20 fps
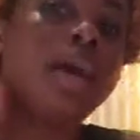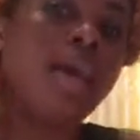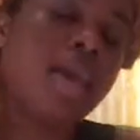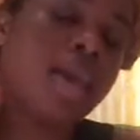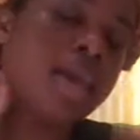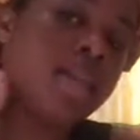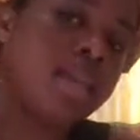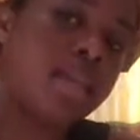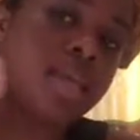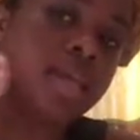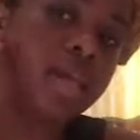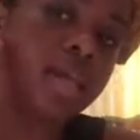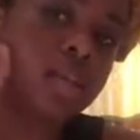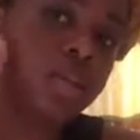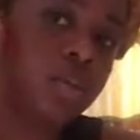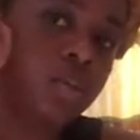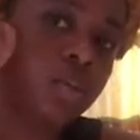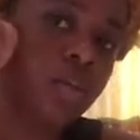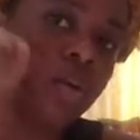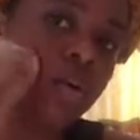And
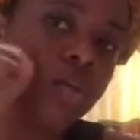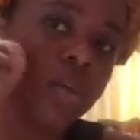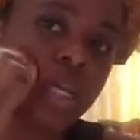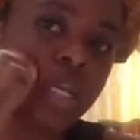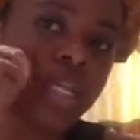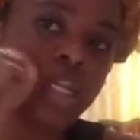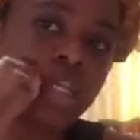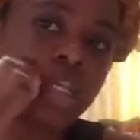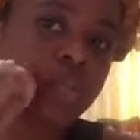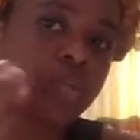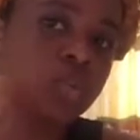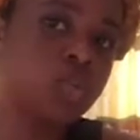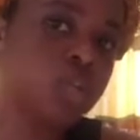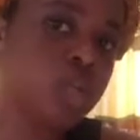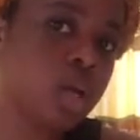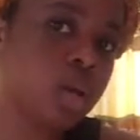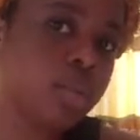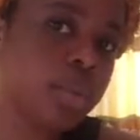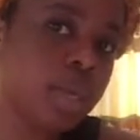then you go in and you start